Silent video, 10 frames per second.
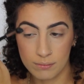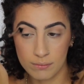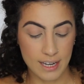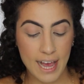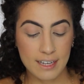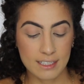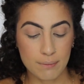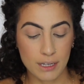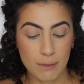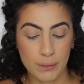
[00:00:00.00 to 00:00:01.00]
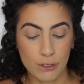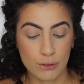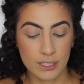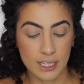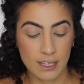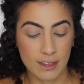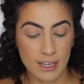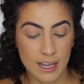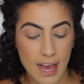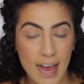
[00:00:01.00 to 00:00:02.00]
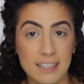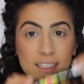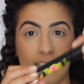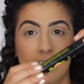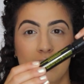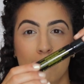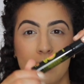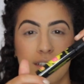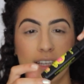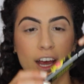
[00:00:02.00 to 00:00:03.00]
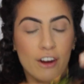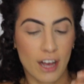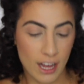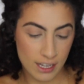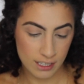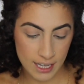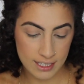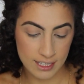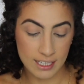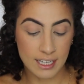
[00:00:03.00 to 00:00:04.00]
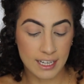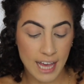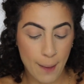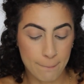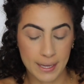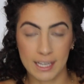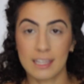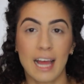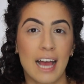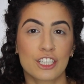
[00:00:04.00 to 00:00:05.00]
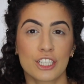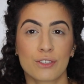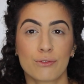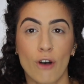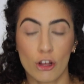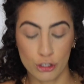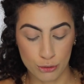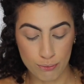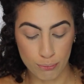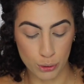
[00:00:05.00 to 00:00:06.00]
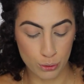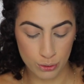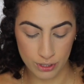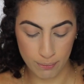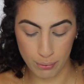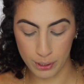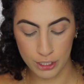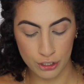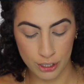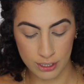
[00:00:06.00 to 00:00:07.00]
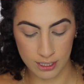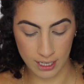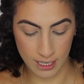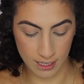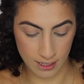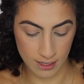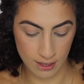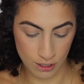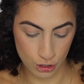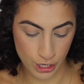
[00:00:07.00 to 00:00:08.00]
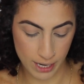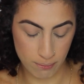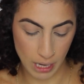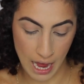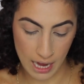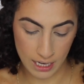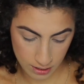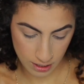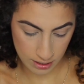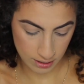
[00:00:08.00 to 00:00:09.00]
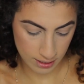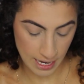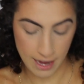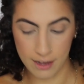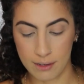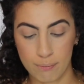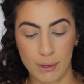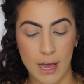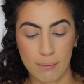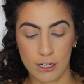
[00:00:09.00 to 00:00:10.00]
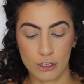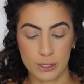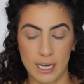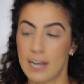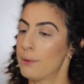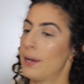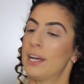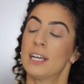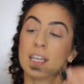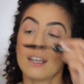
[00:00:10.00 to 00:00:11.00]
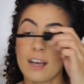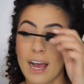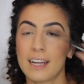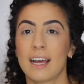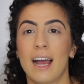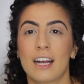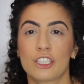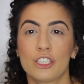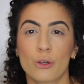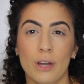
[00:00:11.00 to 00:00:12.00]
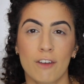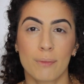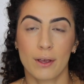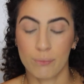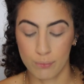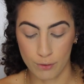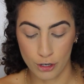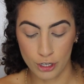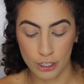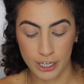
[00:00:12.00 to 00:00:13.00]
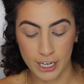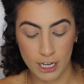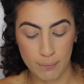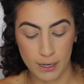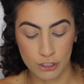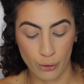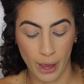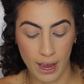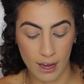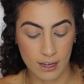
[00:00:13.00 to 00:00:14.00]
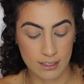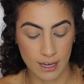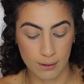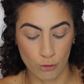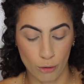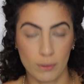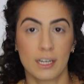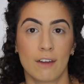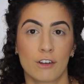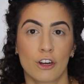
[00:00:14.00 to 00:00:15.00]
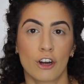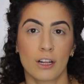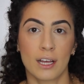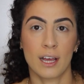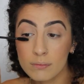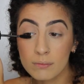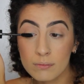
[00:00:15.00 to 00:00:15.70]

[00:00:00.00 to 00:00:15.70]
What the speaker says: Next, I'm going to be using the Essence Mascara. It's the Get Big Lashes Volume Boost. I'm pretty sure it's in the shade black. It doesn't say, but I'm going to use it anyway. And I actually don't have my curler here, but it's okay because I normally never curl it.